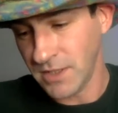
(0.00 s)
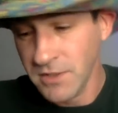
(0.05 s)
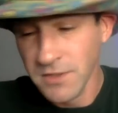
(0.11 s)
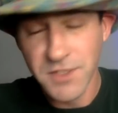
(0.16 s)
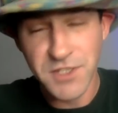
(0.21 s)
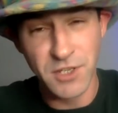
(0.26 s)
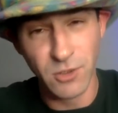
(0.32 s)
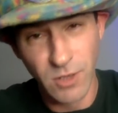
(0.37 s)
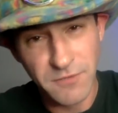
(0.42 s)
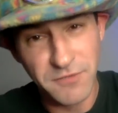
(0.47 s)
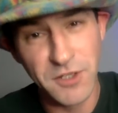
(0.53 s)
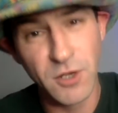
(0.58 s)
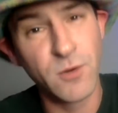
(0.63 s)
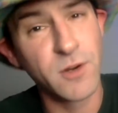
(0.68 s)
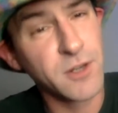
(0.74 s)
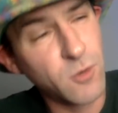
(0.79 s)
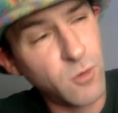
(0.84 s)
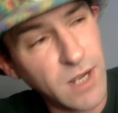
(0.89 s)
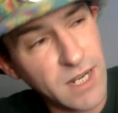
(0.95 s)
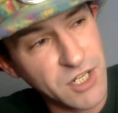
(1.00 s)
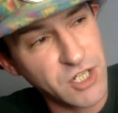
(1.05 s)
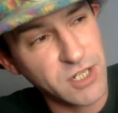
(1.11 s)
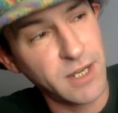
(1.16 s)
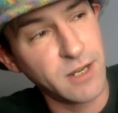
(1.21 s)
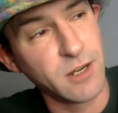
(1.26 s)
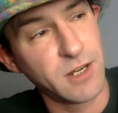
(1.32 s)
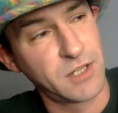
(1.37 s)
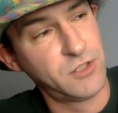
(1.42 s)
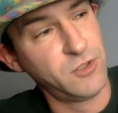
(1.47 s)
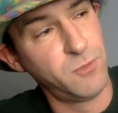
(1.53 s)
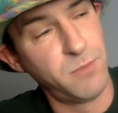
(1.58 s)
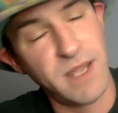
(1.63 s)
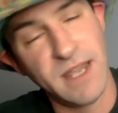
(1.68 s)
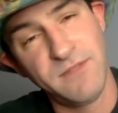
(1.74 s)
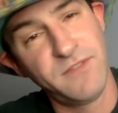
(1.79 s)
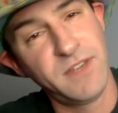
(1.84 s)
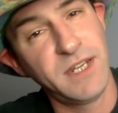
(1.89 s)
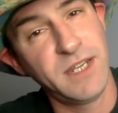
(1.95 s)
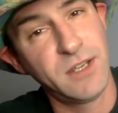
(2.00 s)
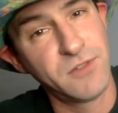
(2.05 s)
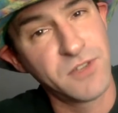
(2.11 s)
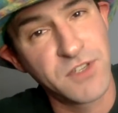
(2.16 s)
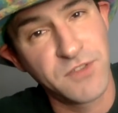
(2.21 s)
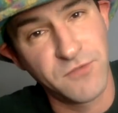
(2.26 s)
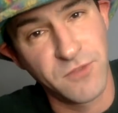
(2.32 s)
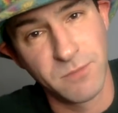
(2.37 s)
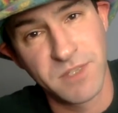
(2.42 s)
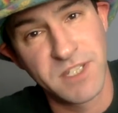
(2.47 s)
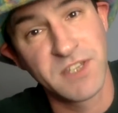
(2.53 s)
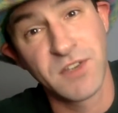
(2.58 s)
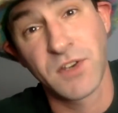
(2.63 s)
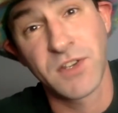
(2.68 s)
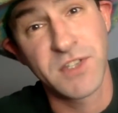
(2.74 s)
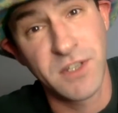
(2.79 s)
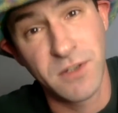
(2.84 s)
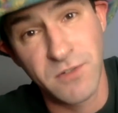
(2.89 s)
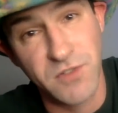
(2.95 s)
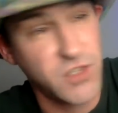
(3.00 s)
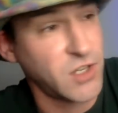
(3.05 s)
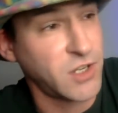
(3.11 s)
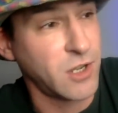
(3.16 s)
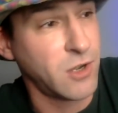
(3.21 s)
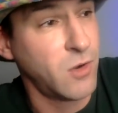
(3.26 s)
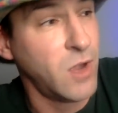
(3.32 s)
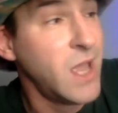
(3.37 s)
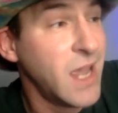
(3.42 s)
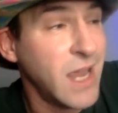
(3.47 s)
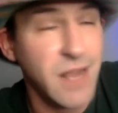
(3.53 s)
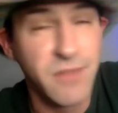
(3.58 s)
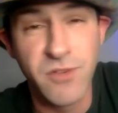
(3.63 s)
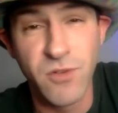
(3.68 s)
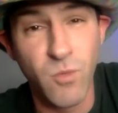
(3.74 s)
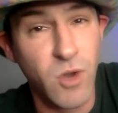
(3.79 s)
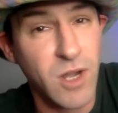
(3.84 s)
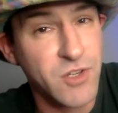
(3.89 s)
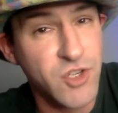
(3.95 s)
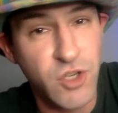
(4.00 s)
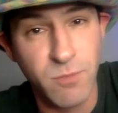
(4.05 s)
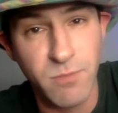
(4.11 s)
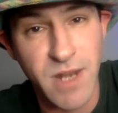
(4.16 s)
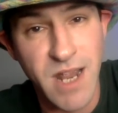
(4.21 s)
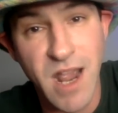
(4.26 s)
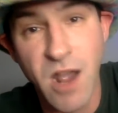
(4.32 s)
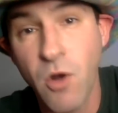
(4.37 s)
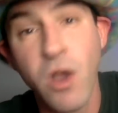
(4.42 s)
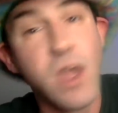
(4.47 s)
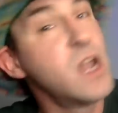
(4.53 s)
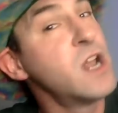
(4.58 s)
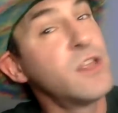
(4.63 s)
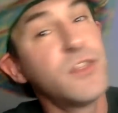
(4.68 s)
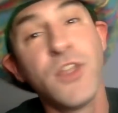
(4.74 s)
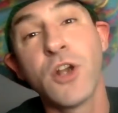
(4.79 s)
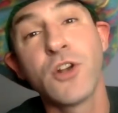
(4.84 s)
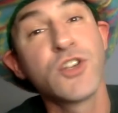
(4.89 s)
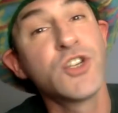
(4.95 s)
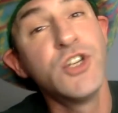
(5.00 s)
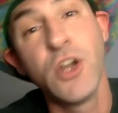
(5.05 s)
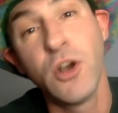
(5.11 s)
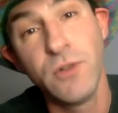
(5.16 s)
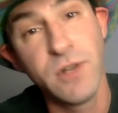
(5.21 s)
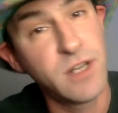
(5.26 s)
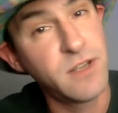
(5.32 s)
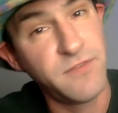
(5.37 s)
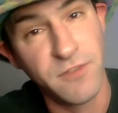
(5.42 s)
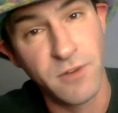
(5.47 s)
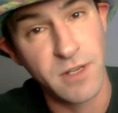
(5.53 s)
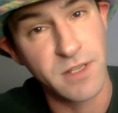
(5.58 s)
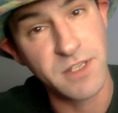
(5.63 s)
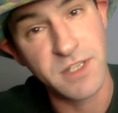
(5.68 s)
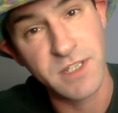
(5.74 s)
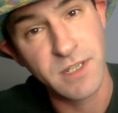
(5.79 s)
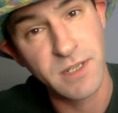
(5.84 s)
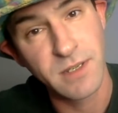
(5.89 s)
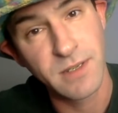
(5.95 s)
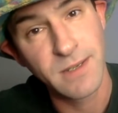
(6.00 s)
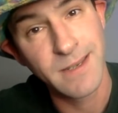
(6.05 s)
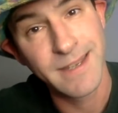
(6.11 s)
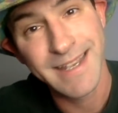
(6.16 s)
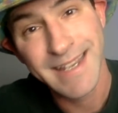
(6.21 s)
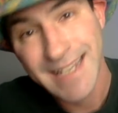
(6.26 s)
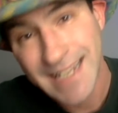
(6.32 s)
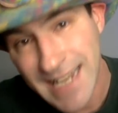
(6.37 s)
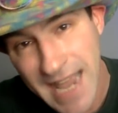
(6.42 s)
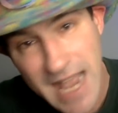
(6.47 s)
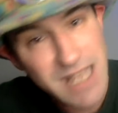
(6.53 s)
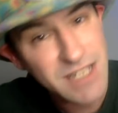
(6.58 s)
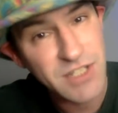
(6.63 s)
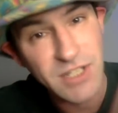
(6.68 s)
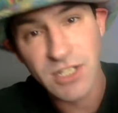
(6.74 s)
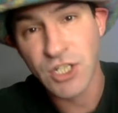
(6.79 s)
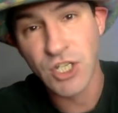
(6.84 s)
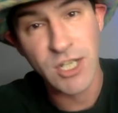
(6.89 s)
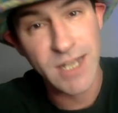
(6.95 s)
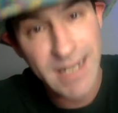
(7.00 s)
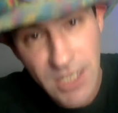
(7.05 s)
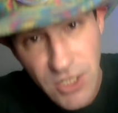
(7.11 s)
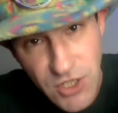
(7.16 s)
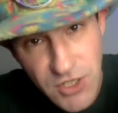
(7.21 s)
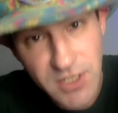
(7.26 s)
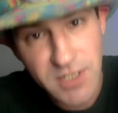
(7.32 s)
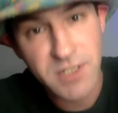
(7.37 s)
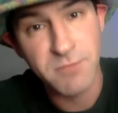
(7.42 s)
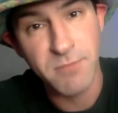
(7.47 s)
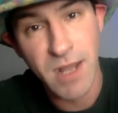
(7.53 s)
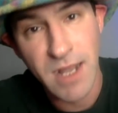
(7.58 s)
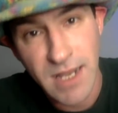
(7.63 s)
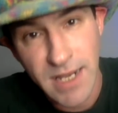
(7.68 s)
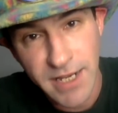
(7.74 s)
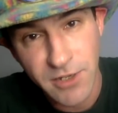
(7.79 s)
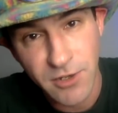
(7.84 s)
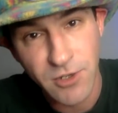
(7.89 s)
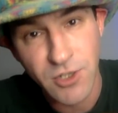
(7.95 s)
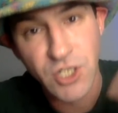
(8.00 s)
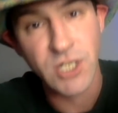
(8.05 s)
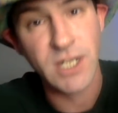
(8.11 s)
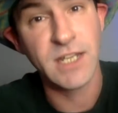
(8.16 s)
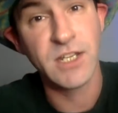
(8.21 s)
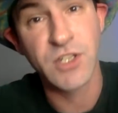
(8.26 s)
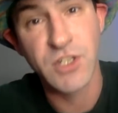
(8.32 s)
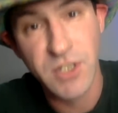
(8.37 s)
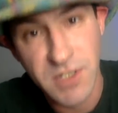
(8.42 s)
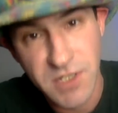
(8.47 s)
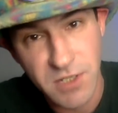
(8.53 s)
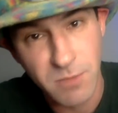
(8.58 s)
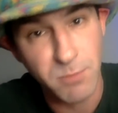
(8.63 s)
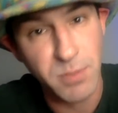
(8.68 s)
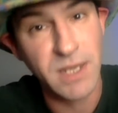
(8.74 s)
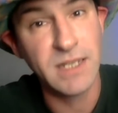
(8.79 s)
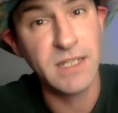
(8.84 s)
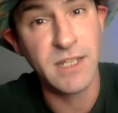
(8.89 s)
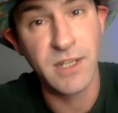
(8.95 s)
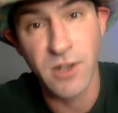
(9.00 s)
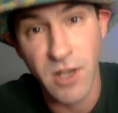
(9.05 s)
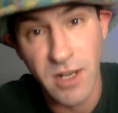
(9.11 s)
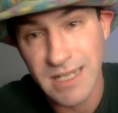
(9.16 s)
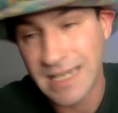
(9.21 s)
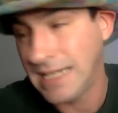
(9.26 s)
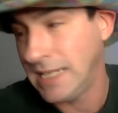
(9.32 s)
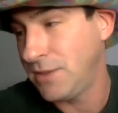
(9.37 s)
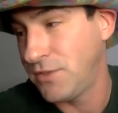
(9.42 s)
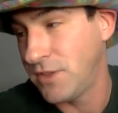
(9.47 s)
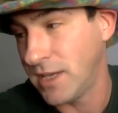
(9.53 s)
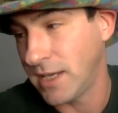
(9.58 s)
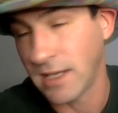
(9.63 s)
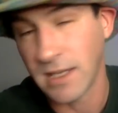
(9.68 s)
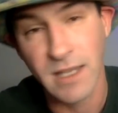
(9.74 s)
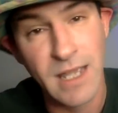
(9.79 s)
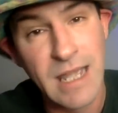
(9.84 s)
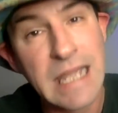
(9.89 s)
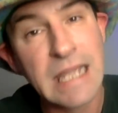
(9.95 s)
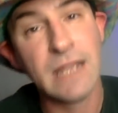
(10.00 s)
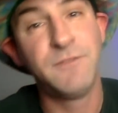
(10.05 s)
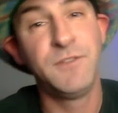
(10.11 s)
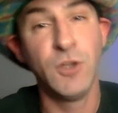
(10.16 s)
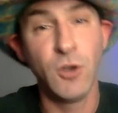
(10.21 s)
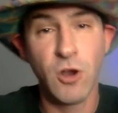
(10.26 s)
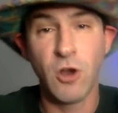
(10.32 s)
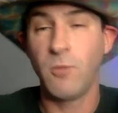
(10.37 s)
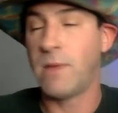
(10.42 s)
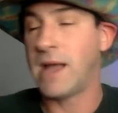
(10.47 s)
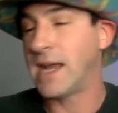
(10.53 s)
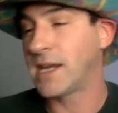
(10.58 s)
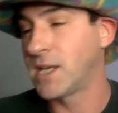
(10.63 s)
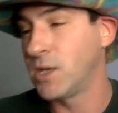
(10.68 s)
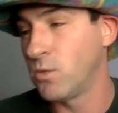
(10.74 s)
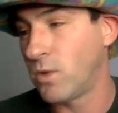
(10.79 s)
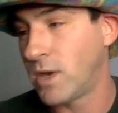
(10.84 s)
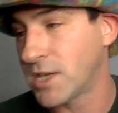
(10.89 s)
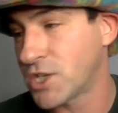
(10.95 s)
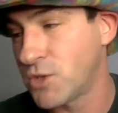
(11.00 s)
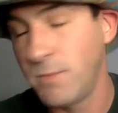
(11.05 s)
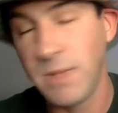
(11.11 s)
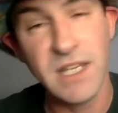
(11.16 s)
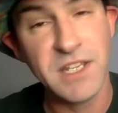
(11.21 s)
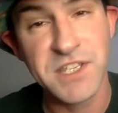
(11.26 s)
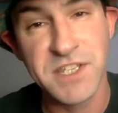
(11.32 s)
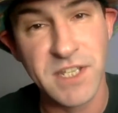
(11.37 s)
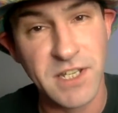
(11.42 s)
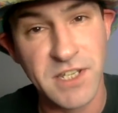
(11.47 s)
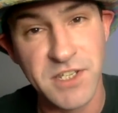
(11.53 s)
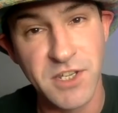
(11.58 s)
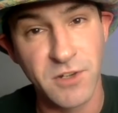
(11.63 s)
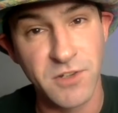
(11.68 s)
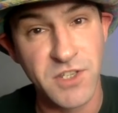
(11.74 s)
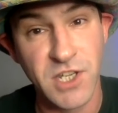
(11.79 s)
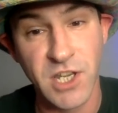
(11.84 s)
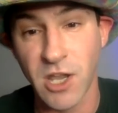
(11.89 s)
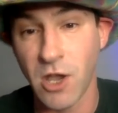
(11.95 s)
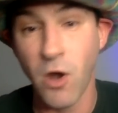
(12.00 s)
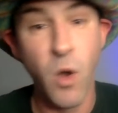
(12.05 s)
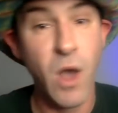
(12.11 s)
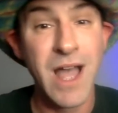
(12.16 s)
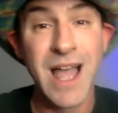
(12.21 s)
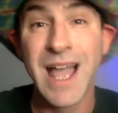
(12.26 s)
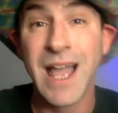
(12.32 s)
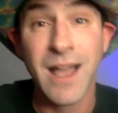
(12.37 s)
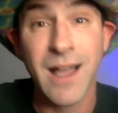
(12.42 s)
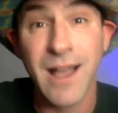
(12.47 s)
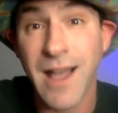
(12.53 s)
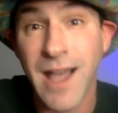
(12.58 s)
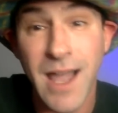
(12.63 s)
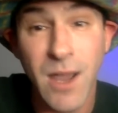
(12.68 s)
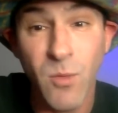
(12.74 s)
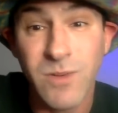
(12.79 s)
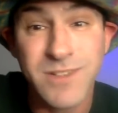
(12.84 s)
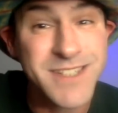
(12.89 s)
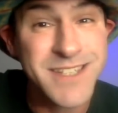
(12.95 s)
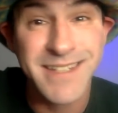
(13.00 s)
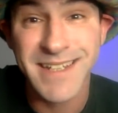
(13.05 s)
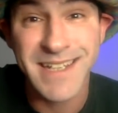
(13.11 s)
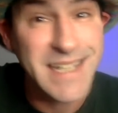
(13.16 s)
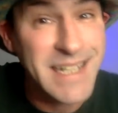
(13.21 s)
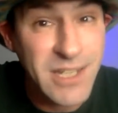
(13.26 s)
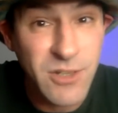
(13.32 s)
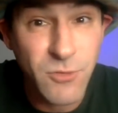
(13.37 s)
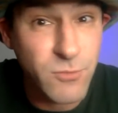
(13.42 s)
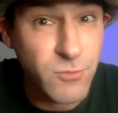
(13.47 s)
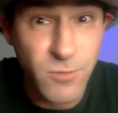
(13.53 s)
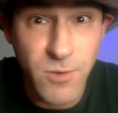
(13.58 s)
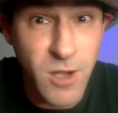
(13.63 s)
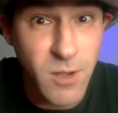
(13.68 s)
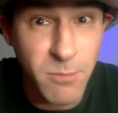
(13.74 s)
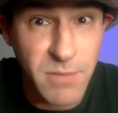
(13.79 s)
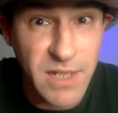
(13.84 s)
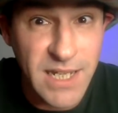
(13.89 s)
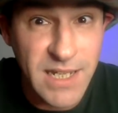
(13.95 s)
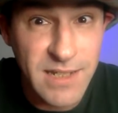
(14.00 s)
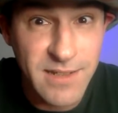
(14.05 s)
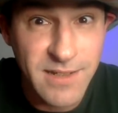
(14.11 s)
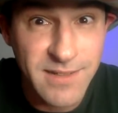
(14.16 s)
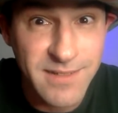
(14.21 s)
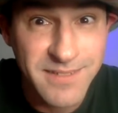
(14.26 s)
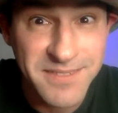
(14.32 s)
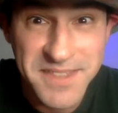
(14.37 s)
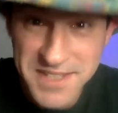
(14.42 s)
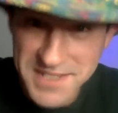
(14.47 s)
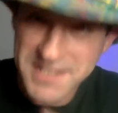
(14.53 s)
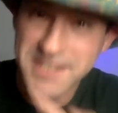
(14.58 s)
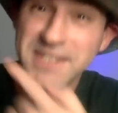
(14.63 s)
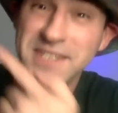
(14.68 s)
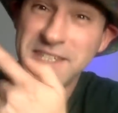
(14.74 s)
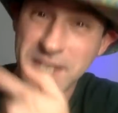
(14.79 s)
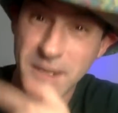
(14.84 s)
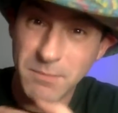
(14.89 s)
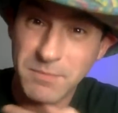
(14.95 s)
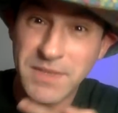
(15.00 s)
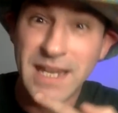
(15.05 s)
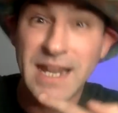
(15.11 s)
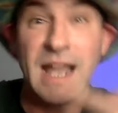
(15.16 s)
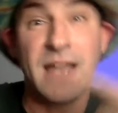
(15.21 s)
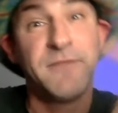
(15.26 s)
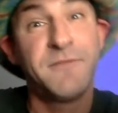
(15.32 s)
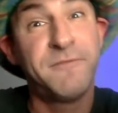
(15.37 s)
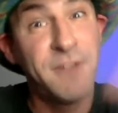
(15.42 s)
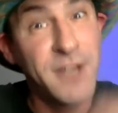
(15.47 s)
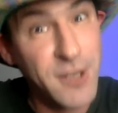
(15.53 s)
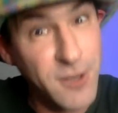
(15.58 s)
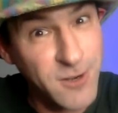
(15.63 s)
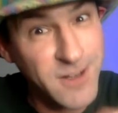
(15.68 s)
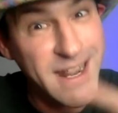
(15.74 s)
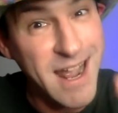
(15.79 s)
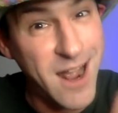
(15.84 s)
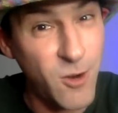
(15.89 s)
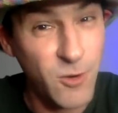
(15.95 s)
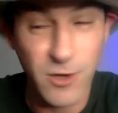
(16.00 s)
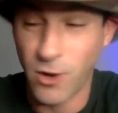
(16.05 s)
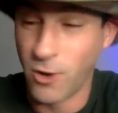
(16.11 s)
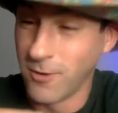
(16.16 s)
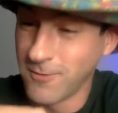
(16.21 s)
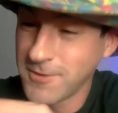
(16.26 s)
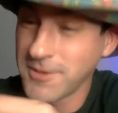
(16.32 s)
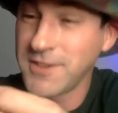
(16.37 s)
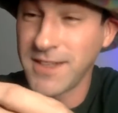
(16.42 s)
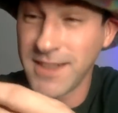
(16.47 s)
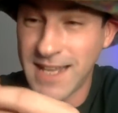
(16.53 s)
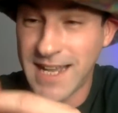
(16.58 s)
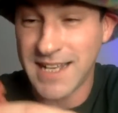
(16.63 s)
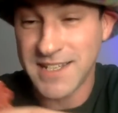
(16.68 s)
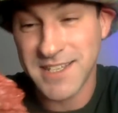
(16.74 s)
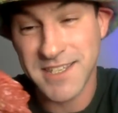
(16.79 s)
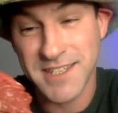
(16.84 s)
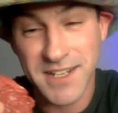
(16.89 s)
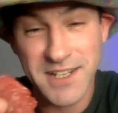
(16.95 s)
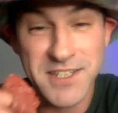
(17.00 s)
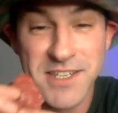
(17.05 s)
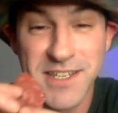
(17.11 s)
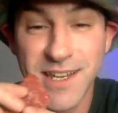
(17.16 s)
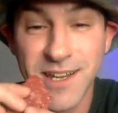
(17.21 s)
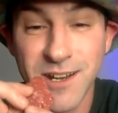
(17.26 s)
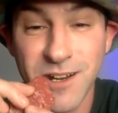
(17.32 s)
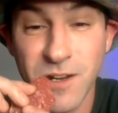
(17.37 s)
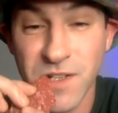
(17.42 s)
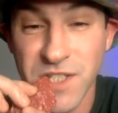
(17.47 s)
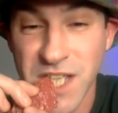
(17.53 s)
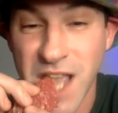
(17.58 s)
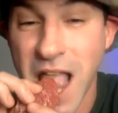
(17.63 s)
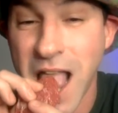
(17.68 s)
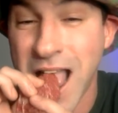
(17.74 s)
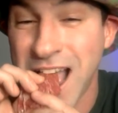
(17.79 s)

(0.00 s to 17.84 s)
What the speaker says: So if you were to watch Eric Dubé videos from 6 years ago and then watch him now, there's no difference. He hasn't changed his mind or changed his opinion on anything. If you go back and watch me 6 years ago, I wasn't eating raw meat. This is something I figured out over the last 6 years.